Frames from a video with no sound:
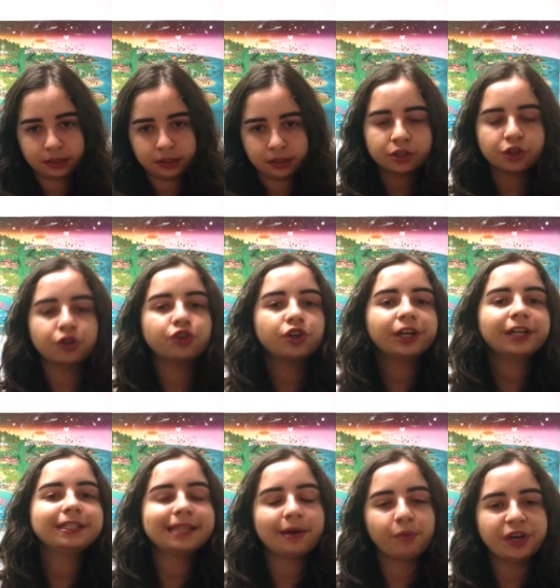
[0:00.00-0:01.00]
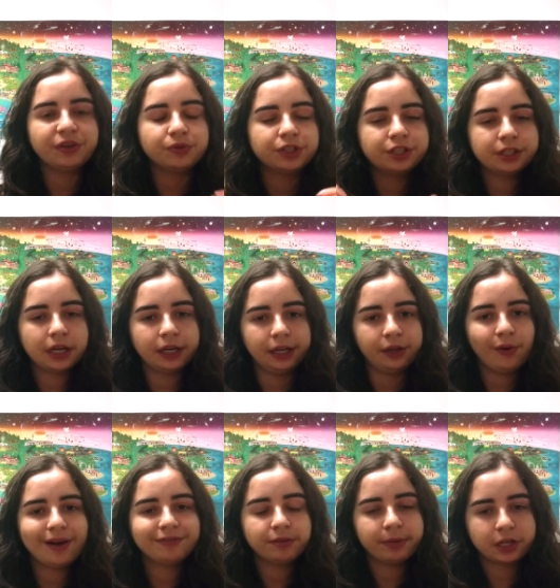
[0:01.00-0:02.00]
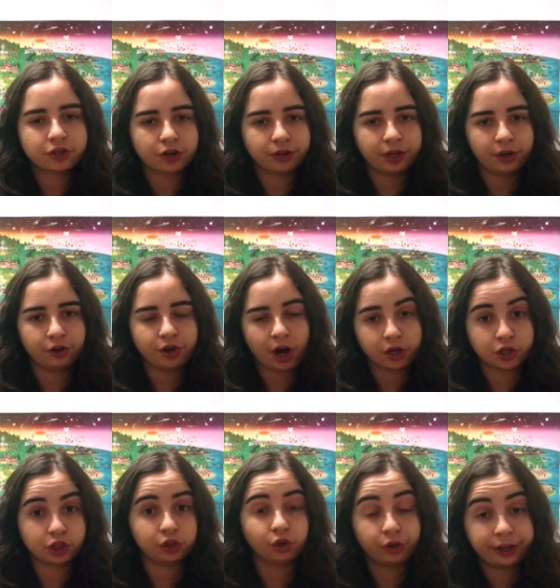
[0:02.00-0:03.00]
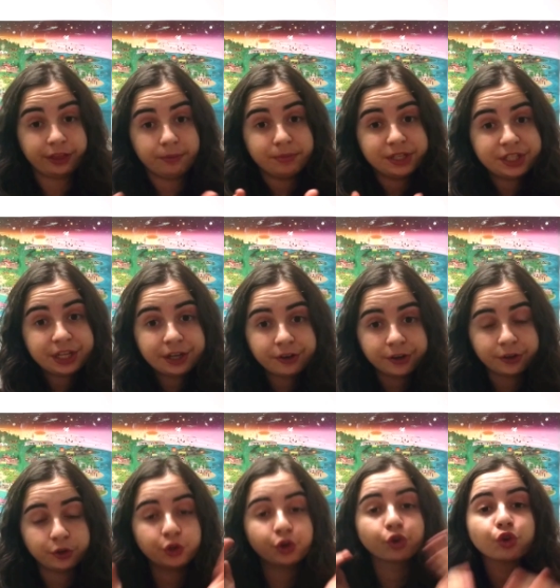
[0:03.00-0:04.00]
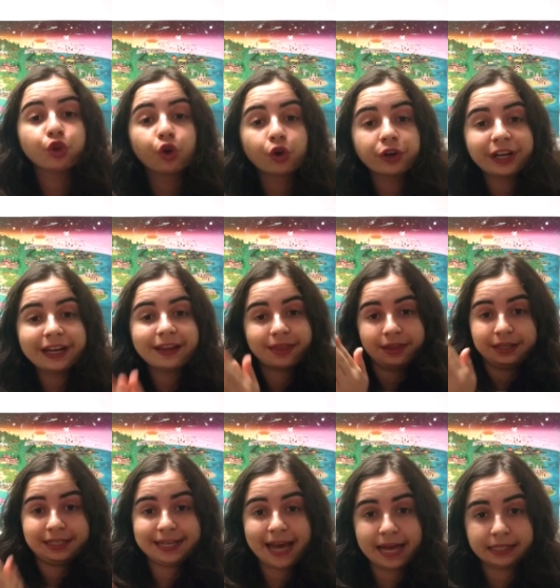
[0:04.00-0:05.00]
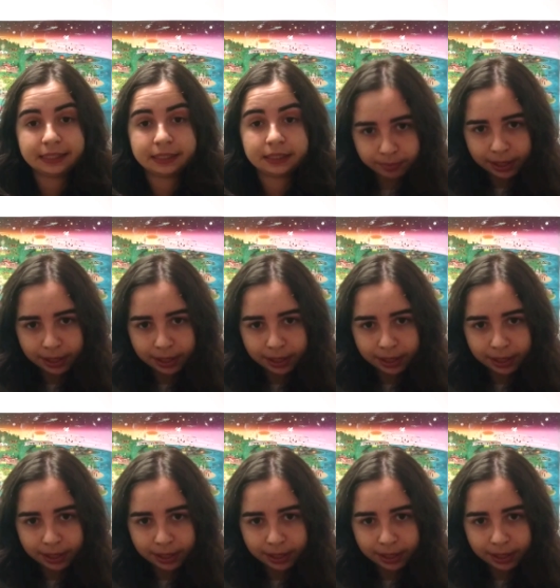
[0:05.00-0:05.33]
So the trick is that when you study, you have to make sure that you're not just learning the material, you're learning the test.